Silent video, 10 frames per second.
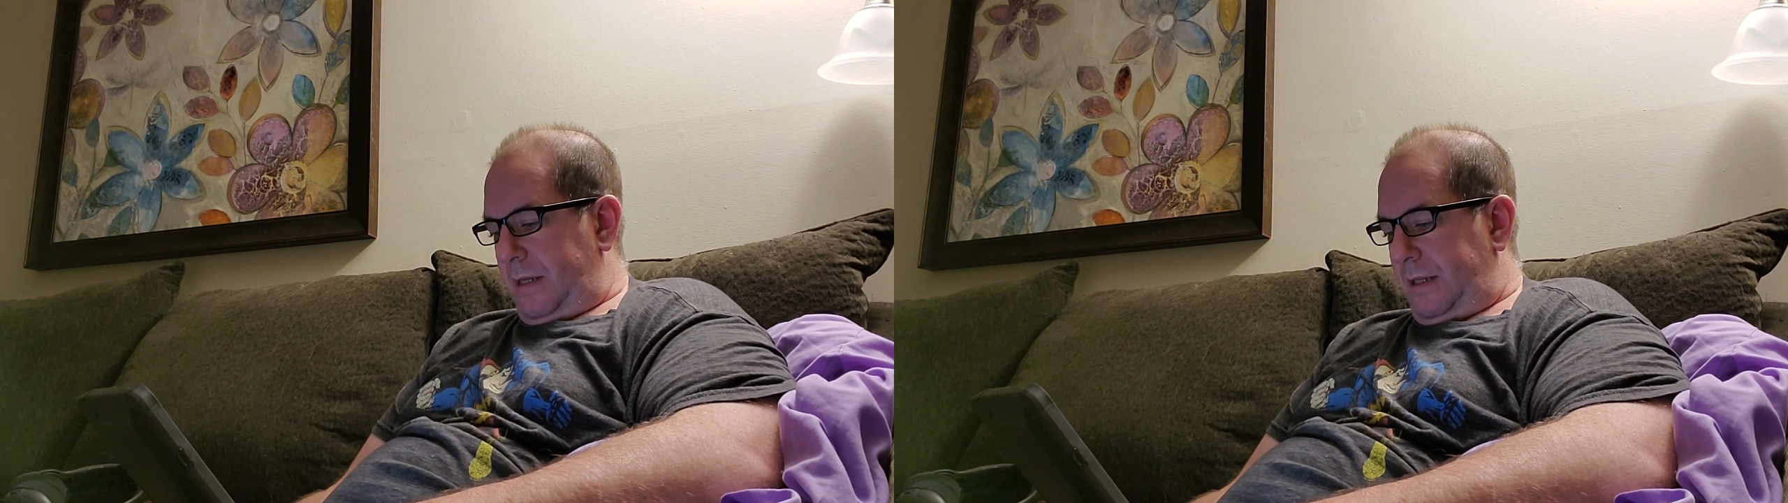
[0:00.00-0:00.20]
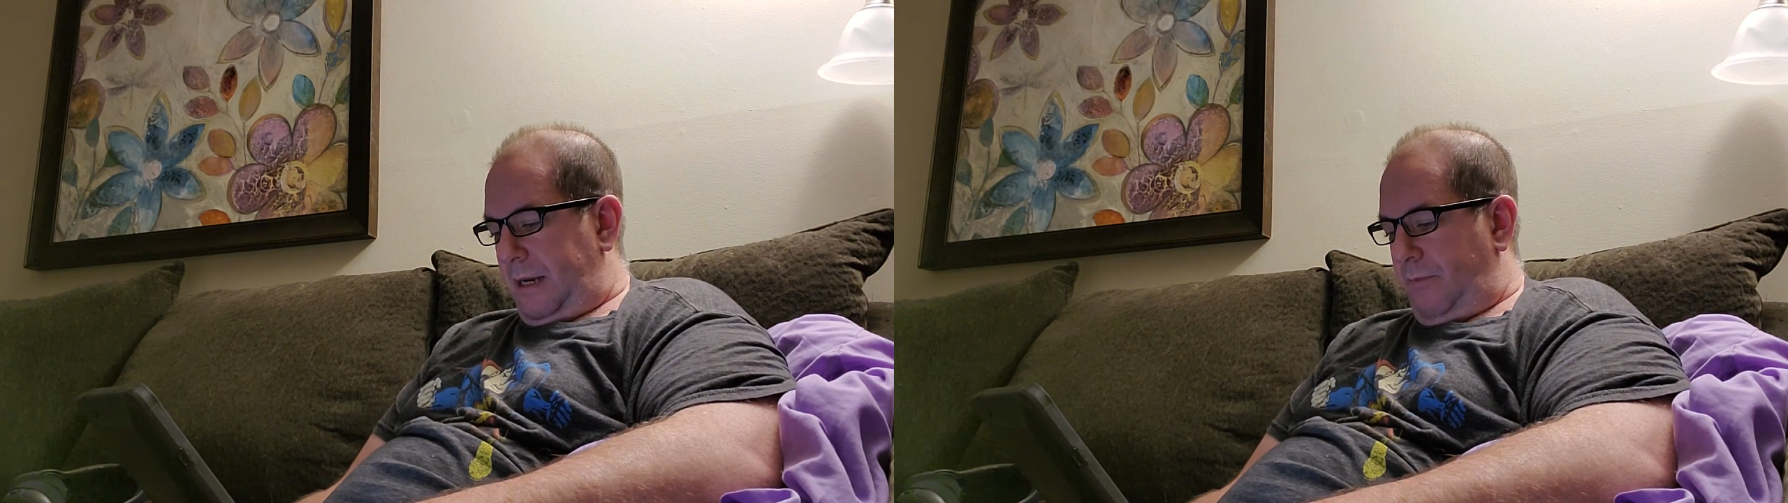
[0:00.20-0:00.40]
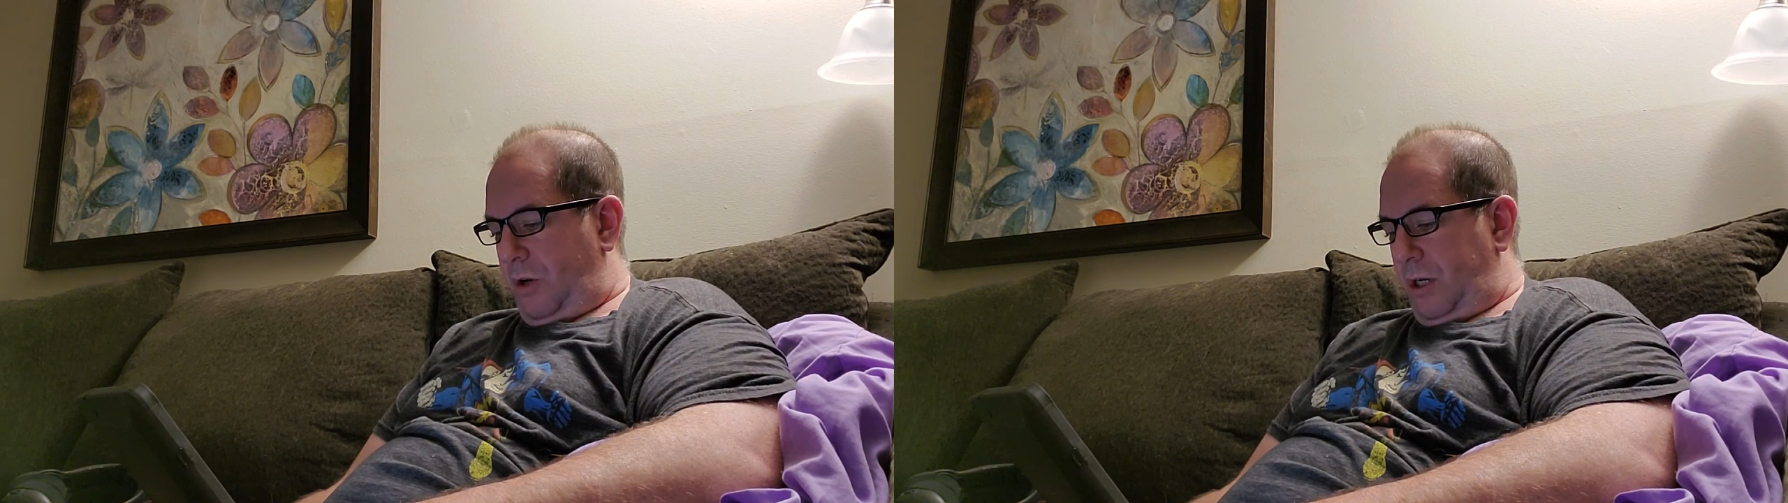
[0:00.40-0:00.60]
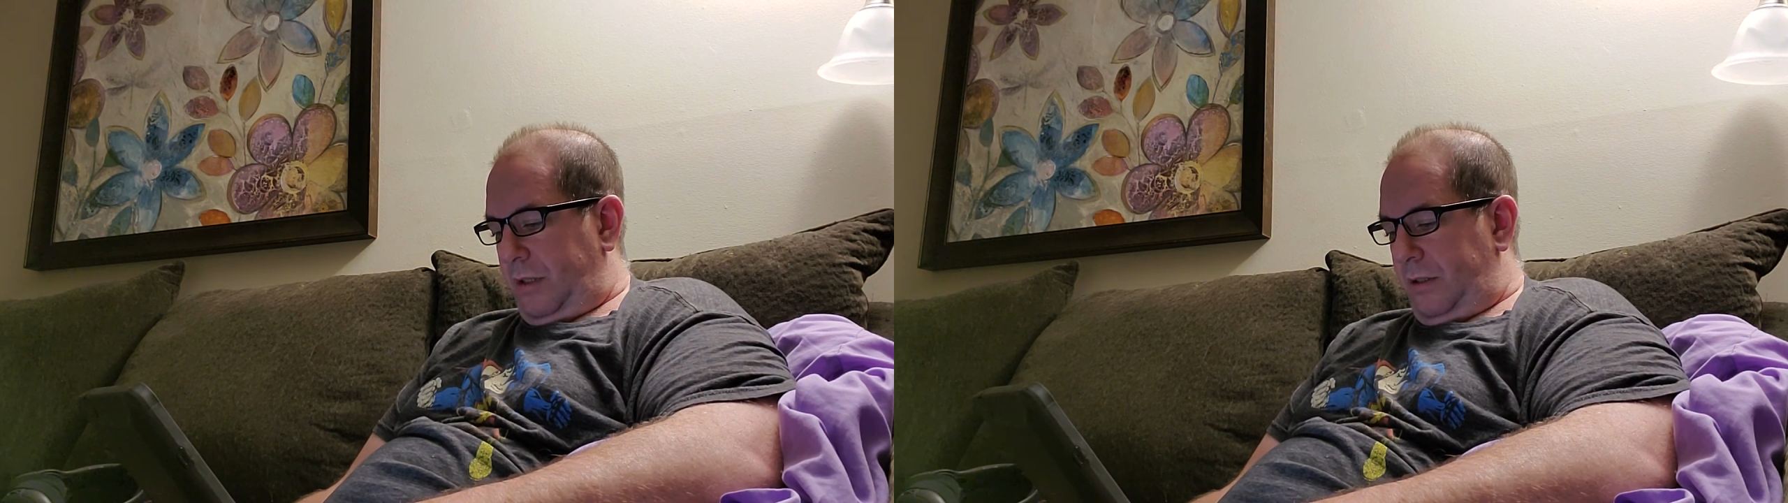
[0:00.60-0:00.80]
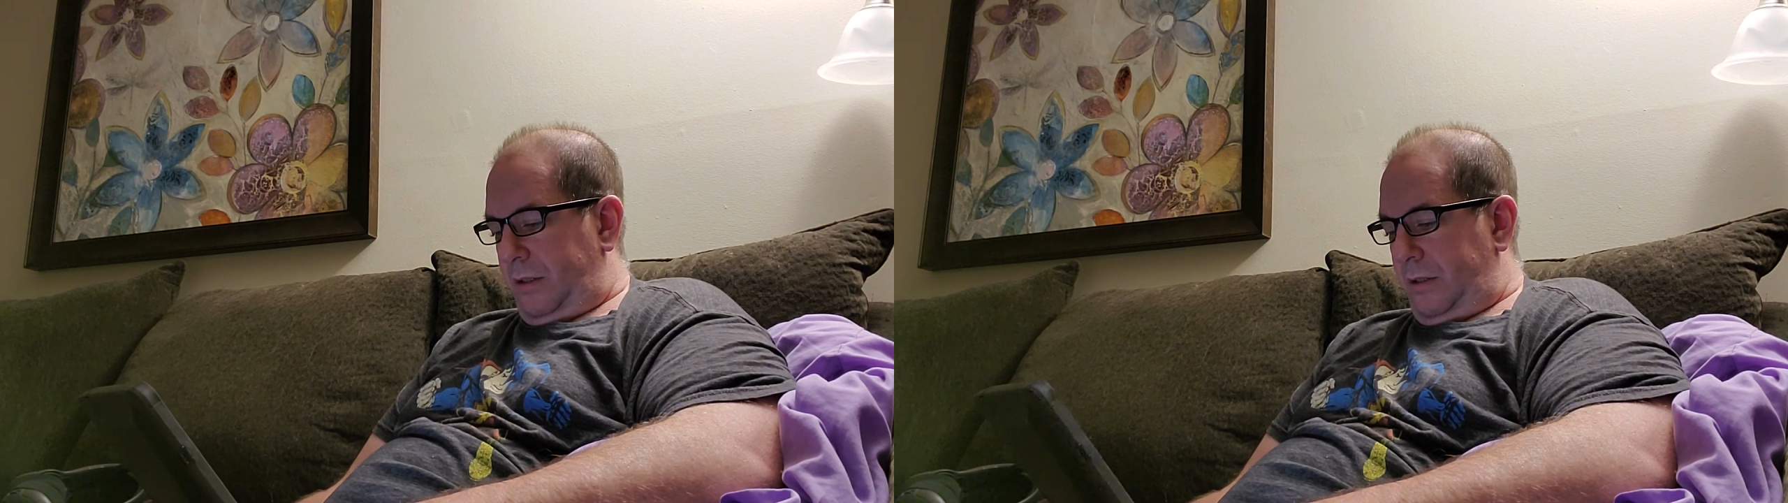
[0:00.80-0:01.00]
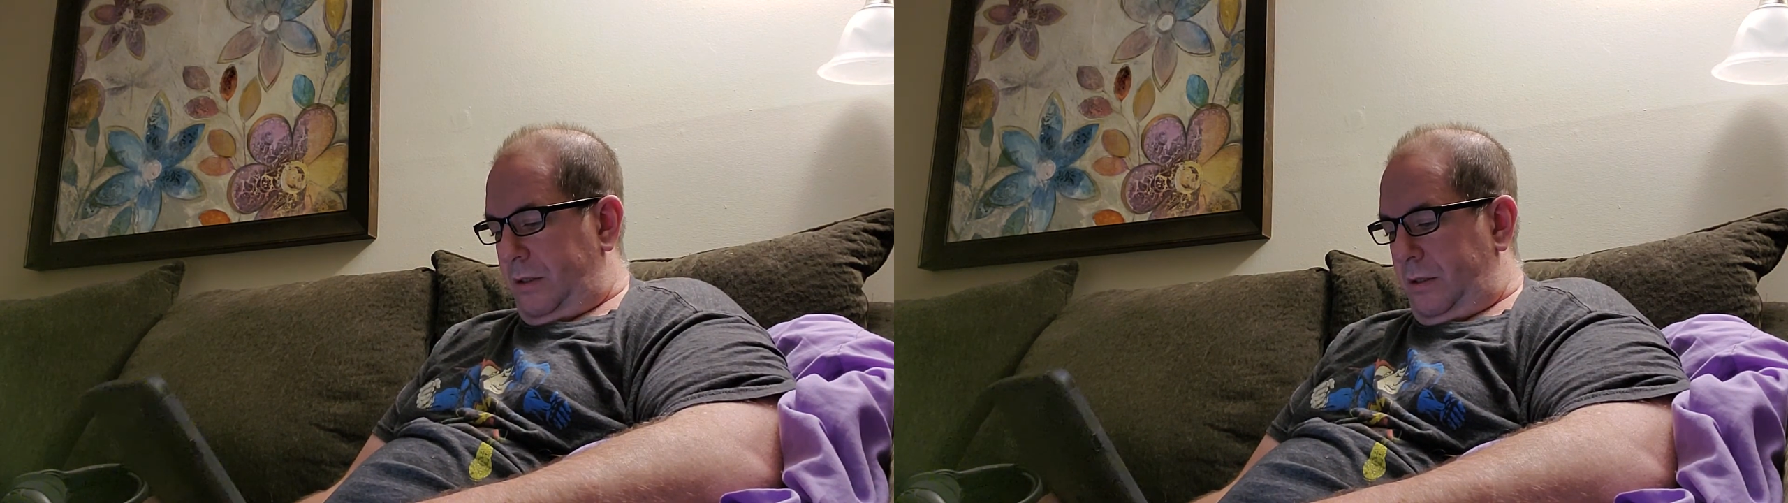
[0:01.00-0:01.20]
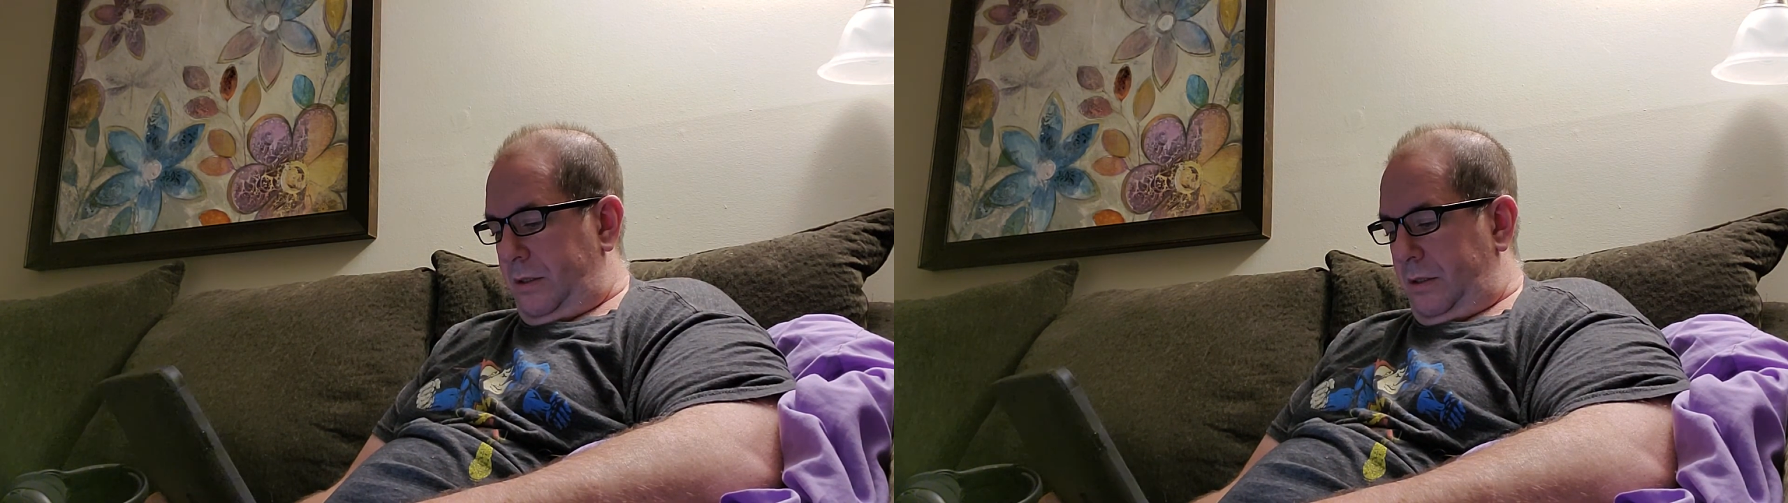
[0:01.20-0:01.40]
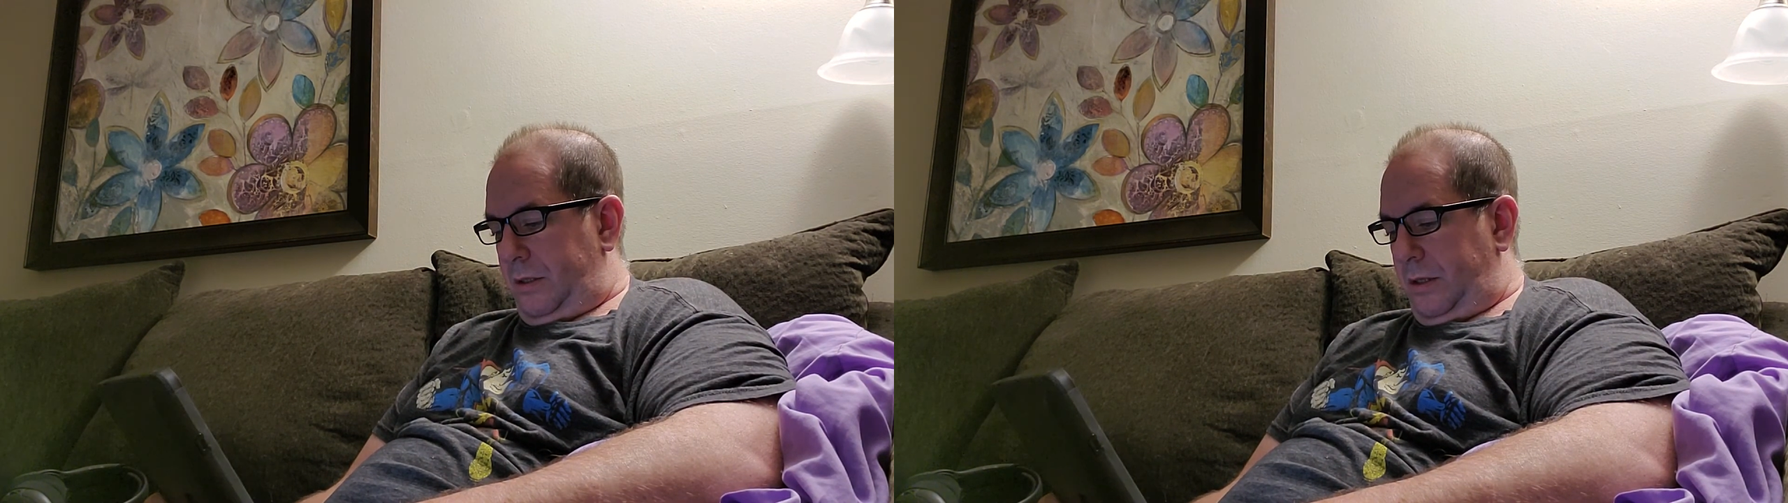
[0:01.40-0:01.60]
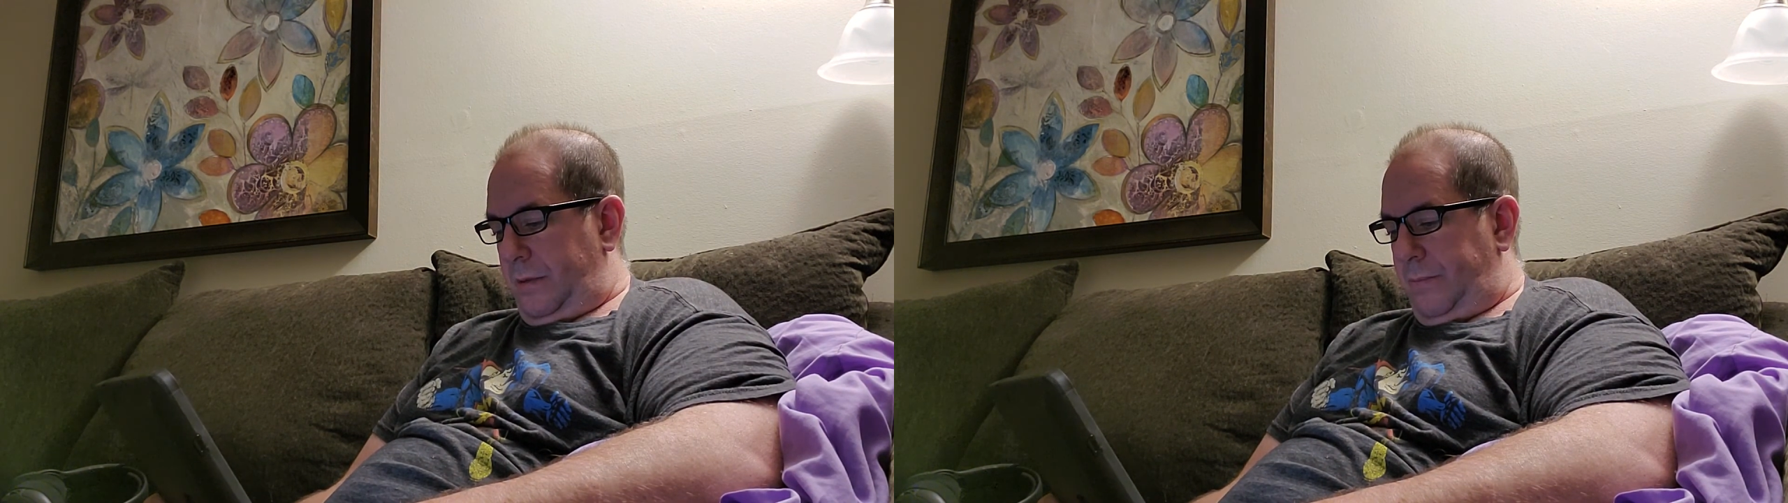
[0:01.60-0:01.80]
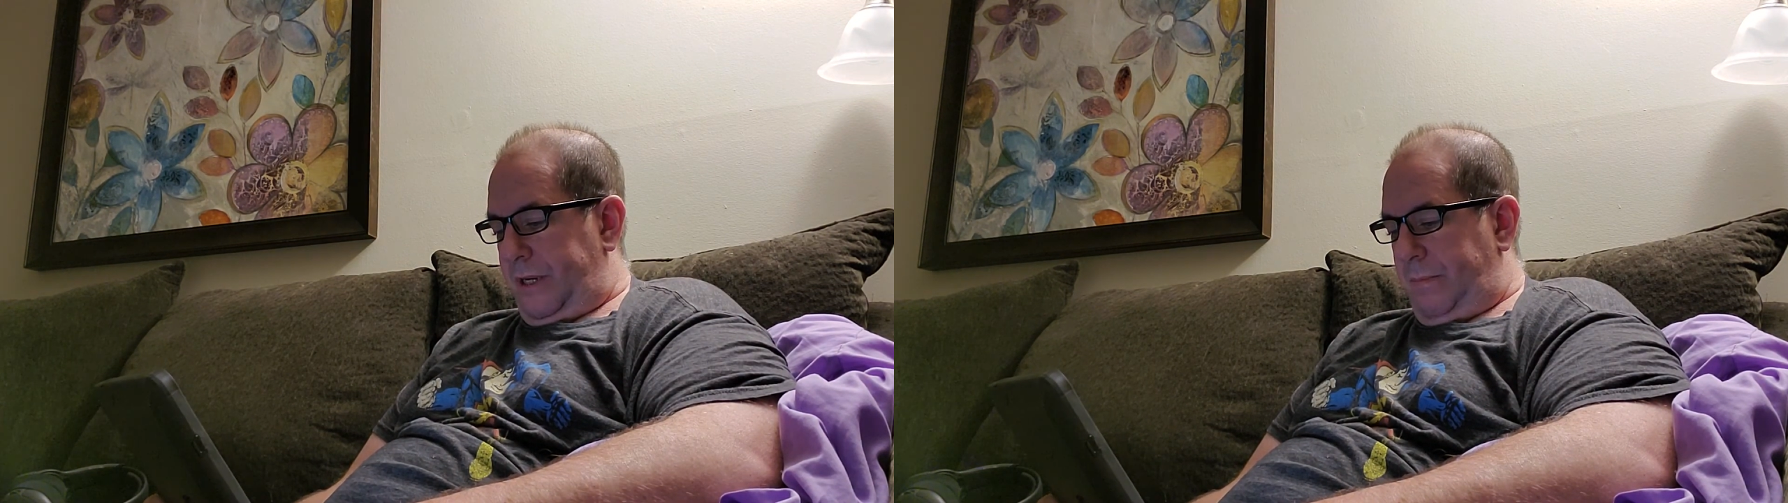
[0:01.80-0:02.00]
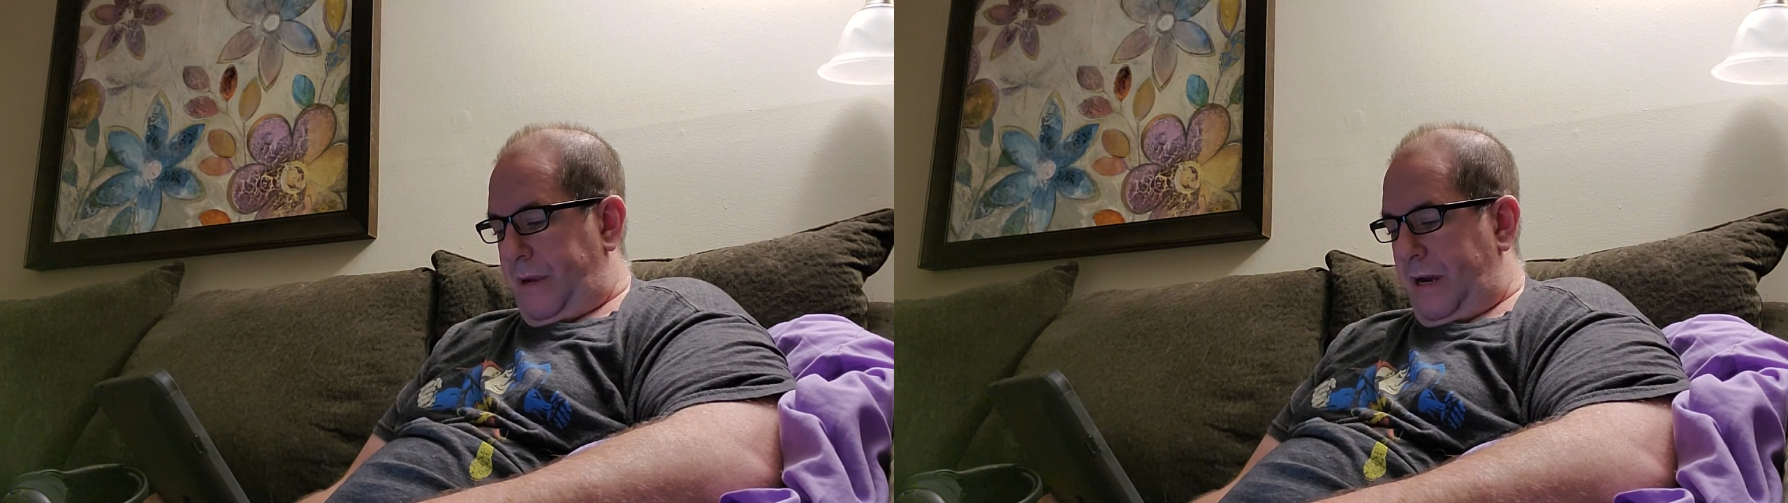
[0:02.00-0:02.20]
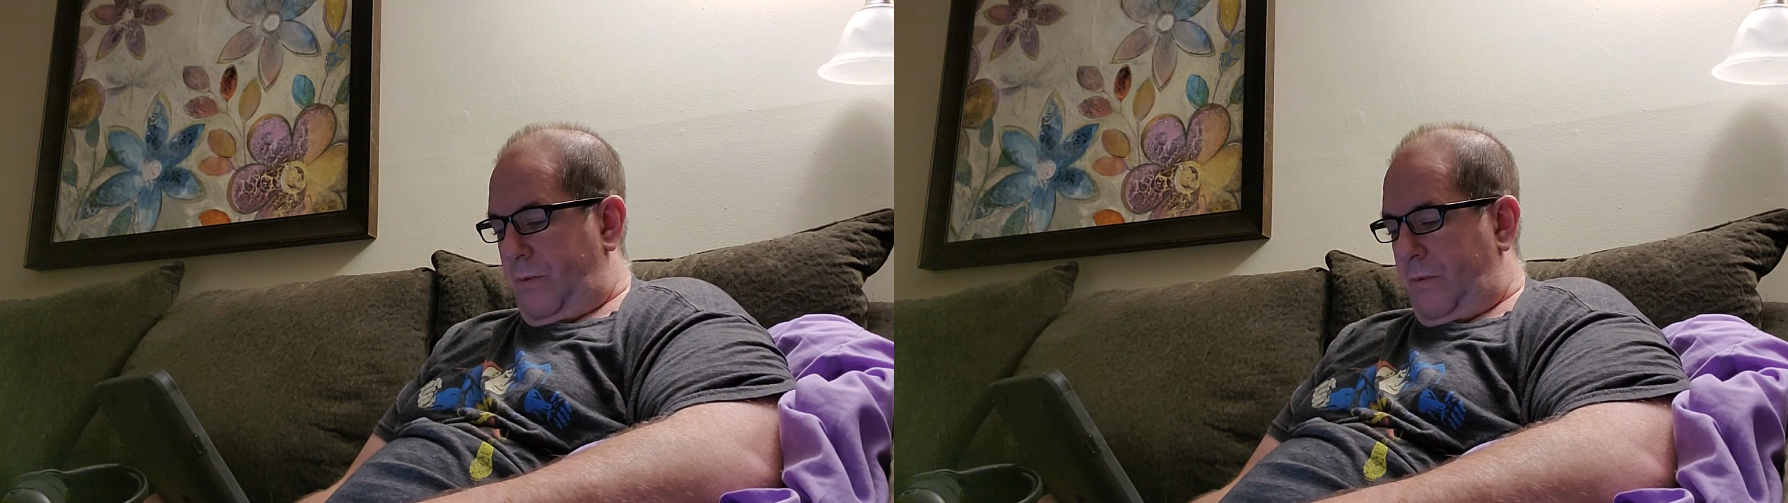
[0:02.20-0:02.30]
Tom walked to the big bay